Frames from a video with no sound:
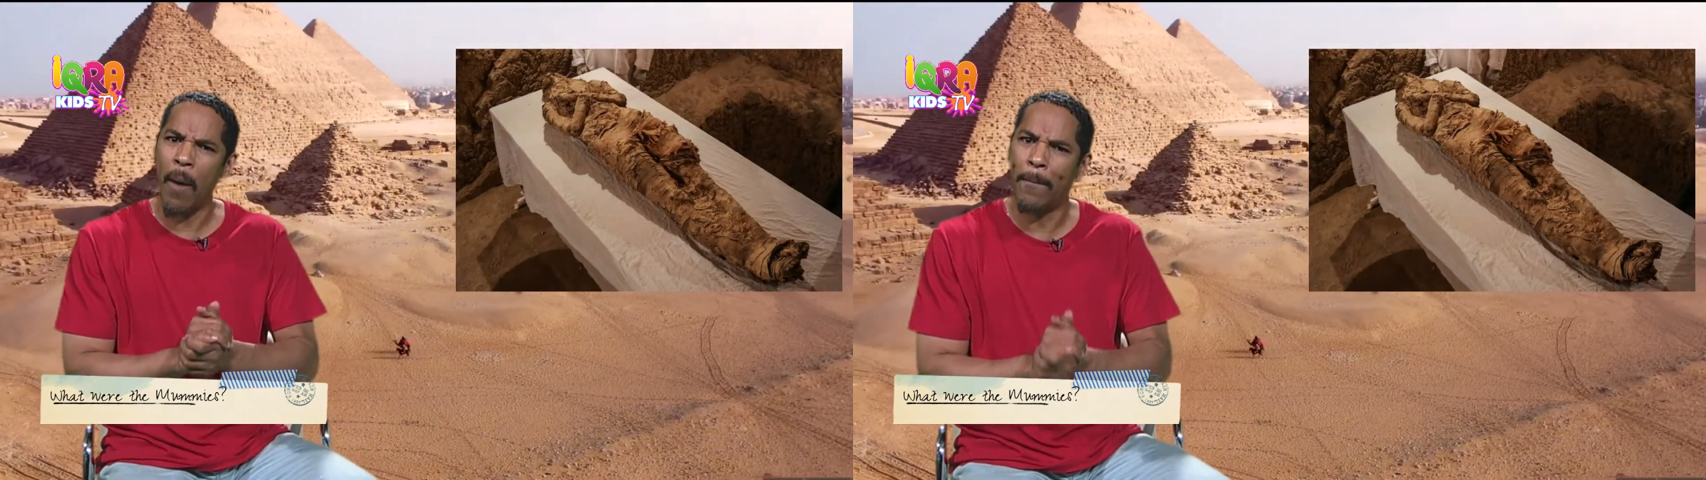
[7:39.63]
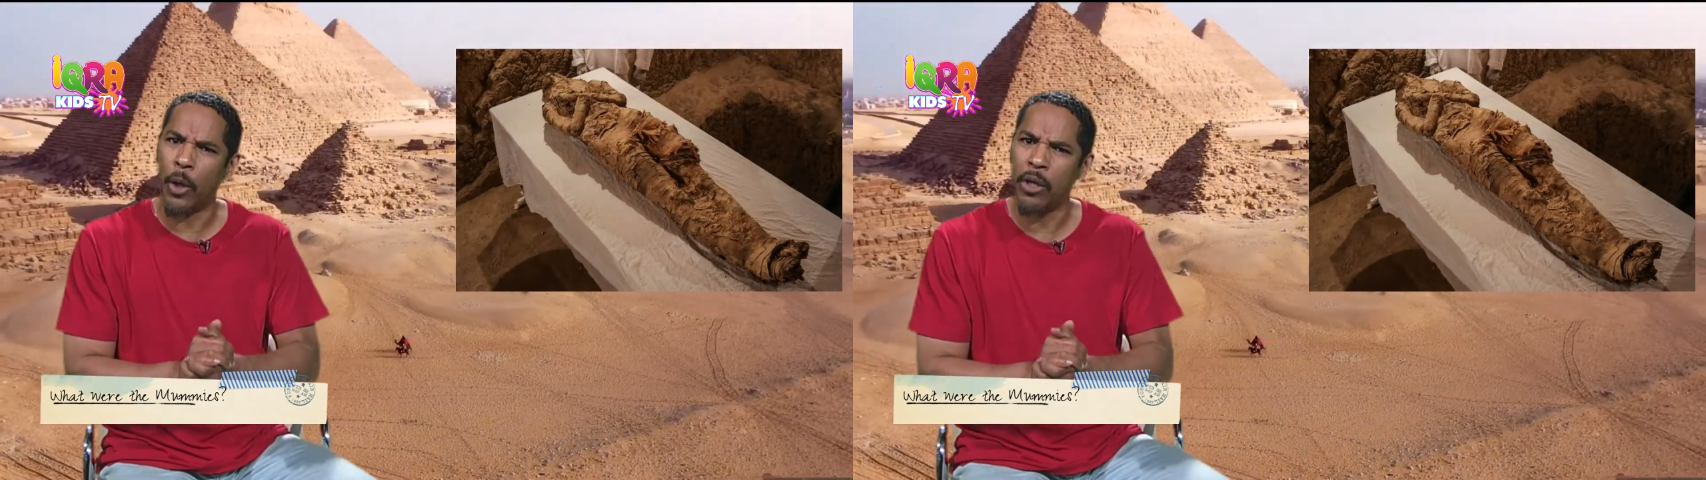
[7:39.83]
a
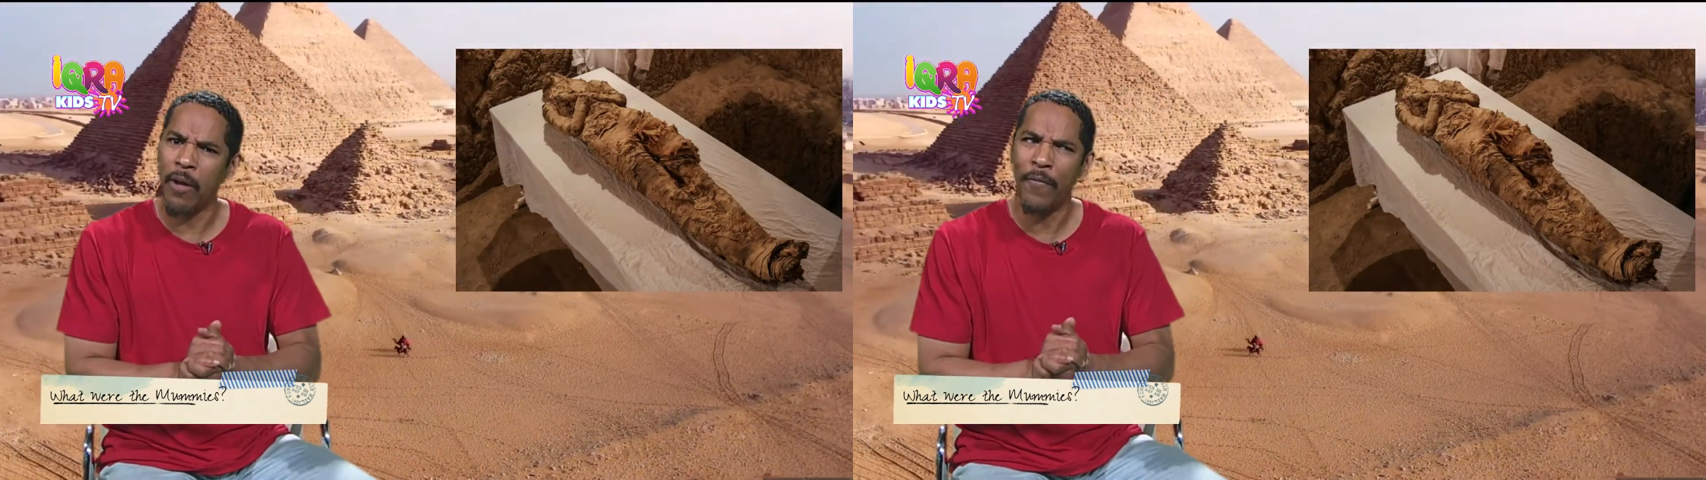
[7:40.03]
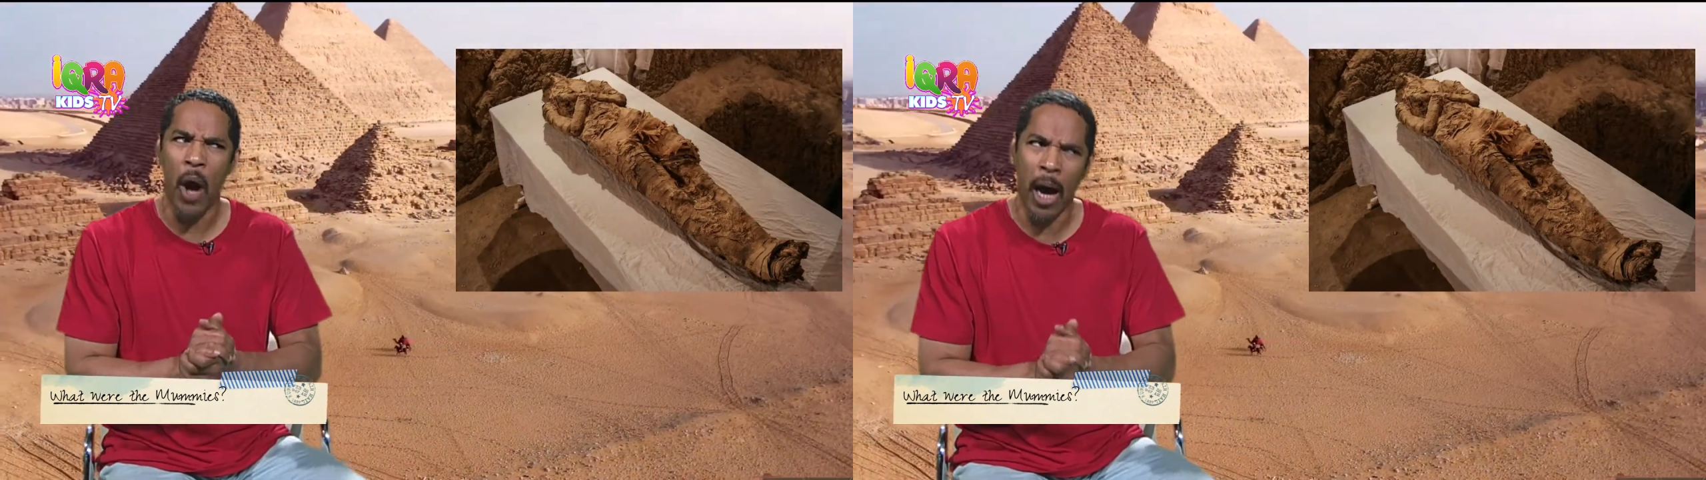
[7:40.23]

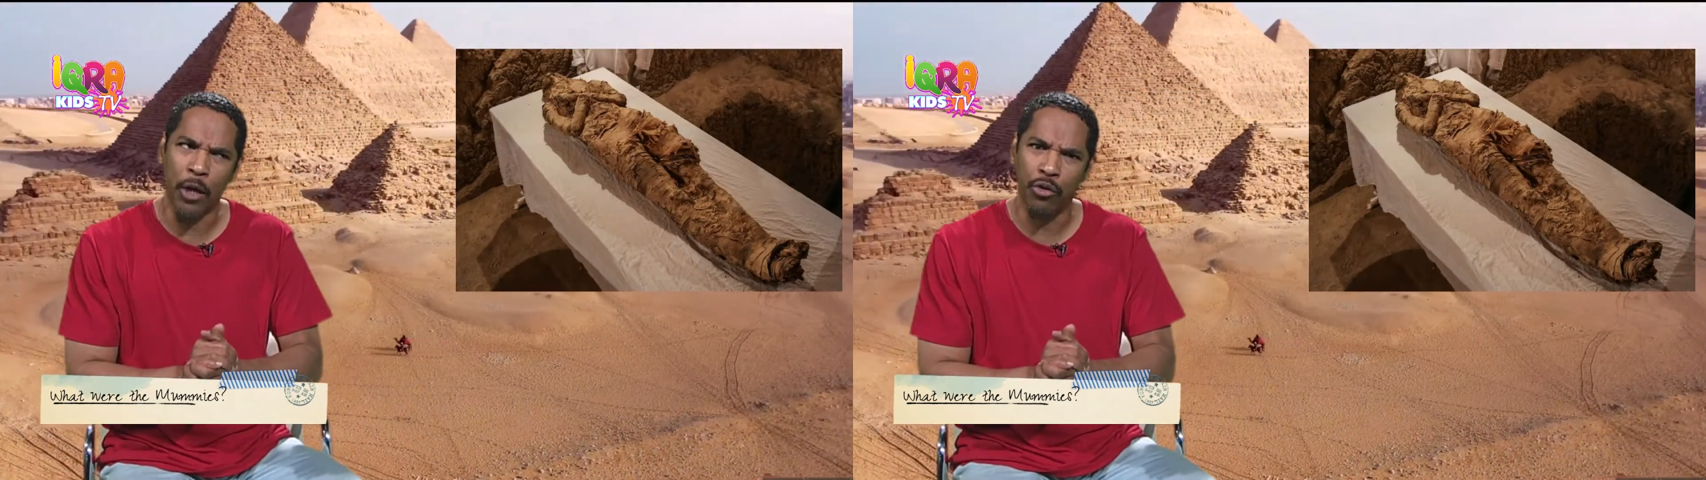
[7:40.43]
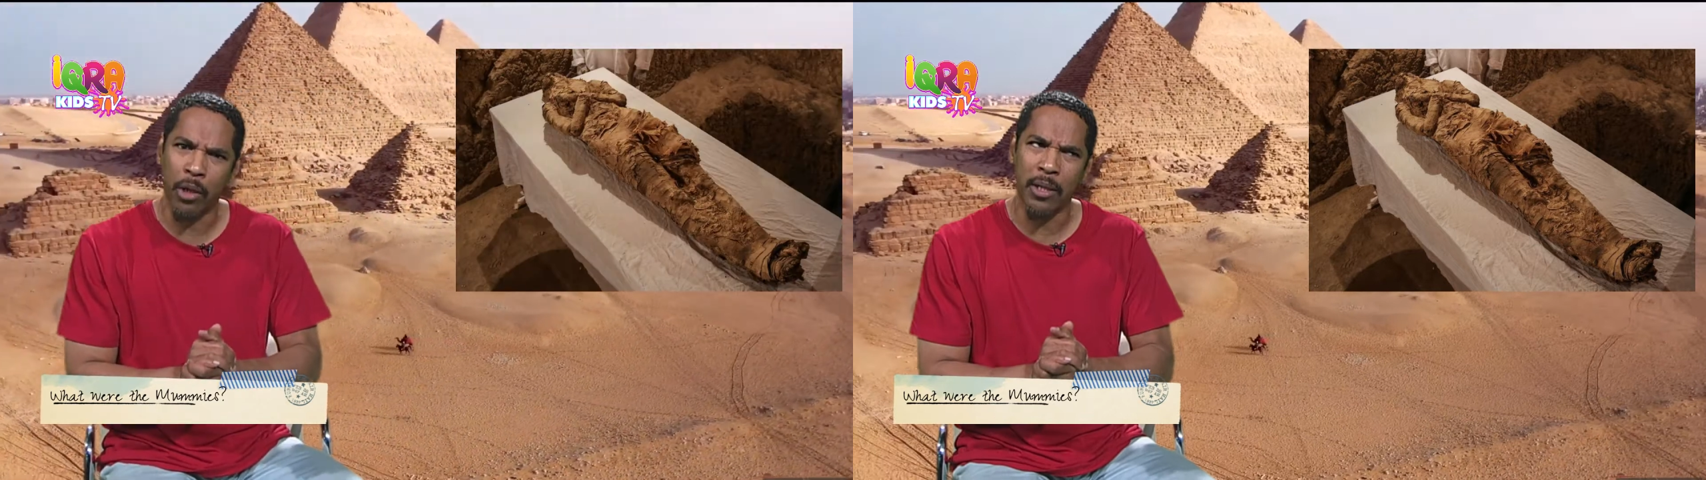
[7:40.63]
body for
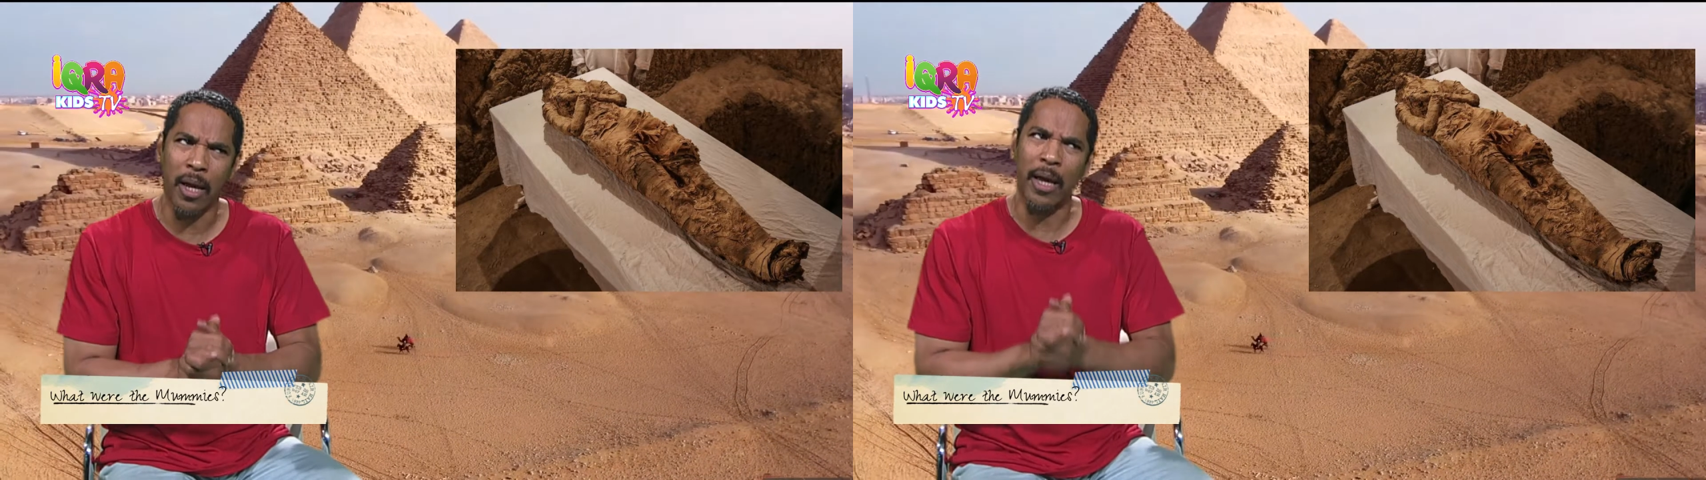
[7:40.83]
hundreds